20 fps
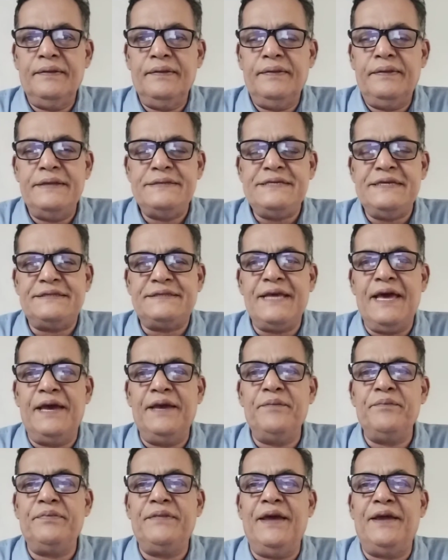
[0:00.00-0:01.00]
This is
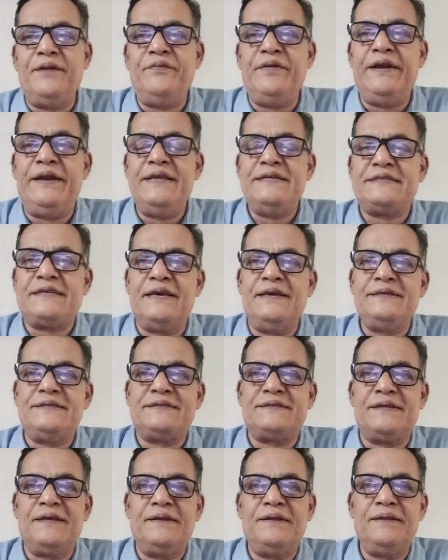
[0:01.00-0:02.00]
time that we
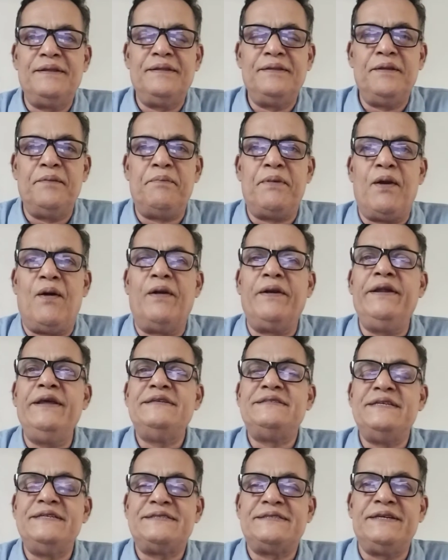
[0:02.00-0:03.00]
discuss the Bronte
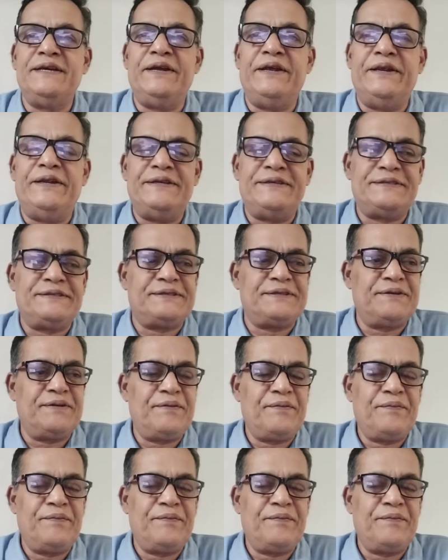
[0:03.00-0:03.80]
sisters,